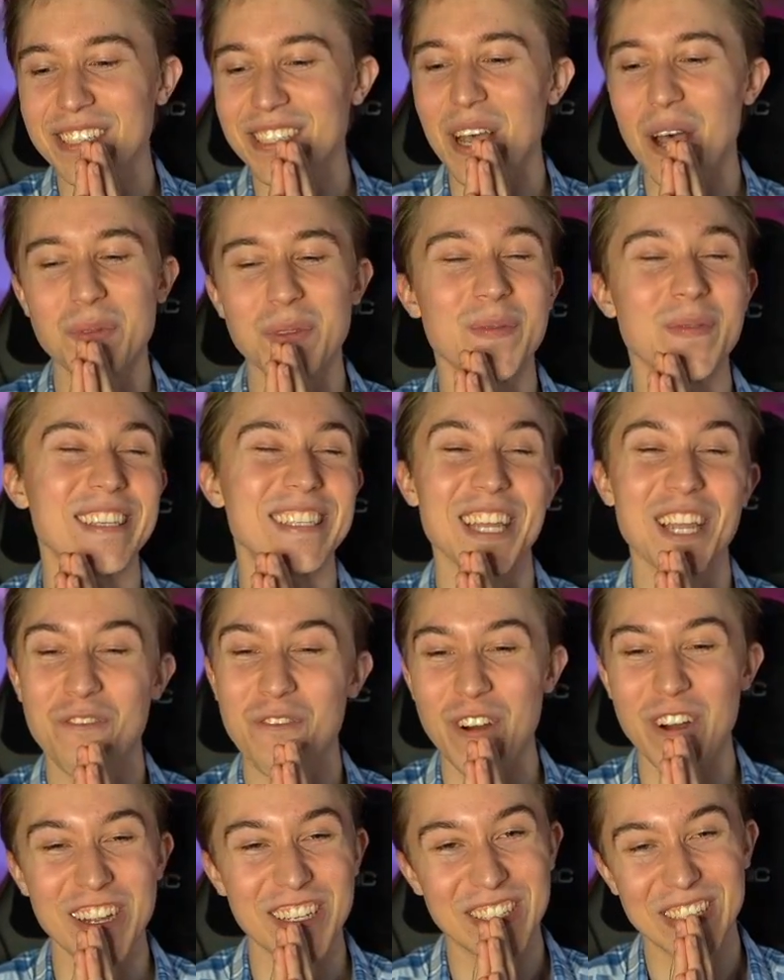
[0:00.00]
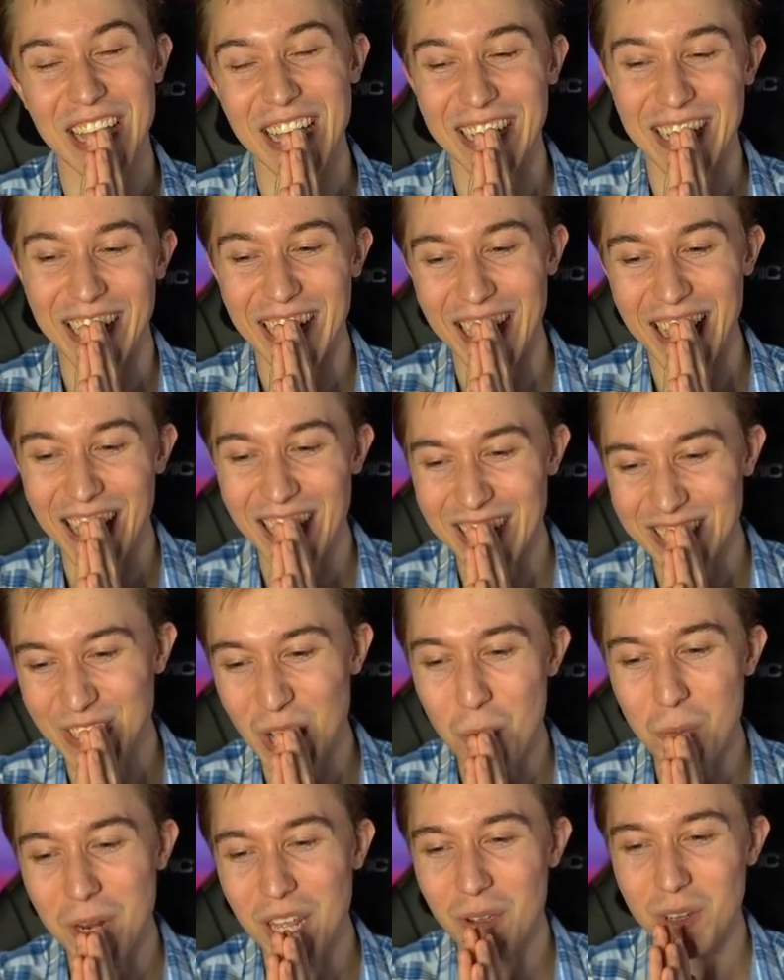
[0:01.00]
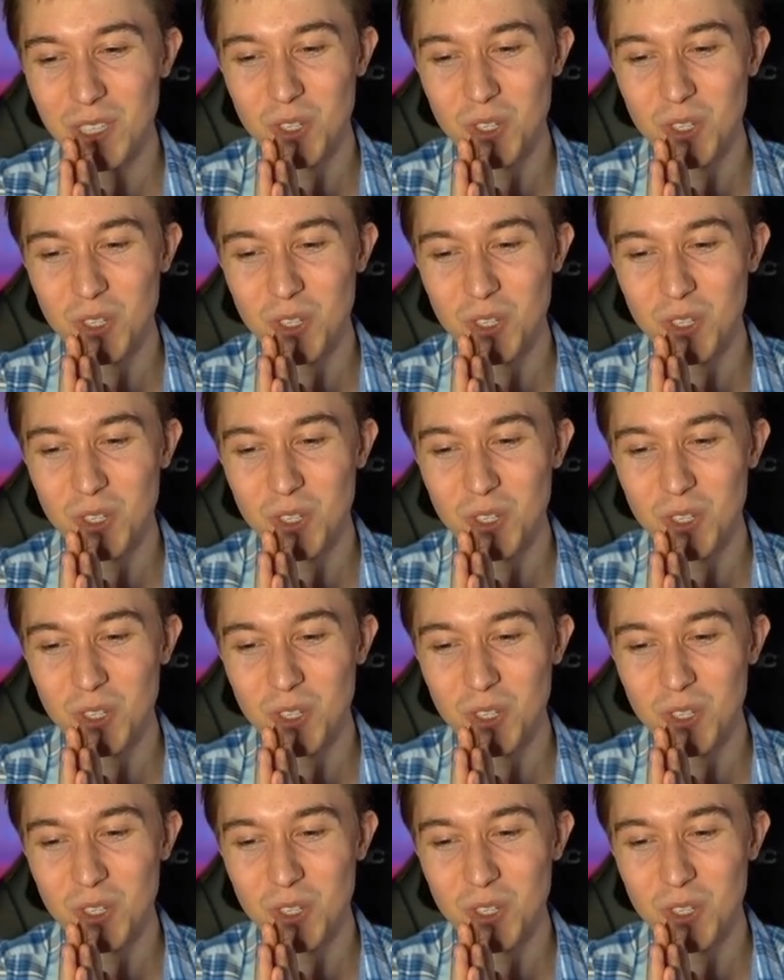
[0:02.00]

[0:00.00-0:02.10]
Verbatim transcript: was optimistic for a second. I was hoping he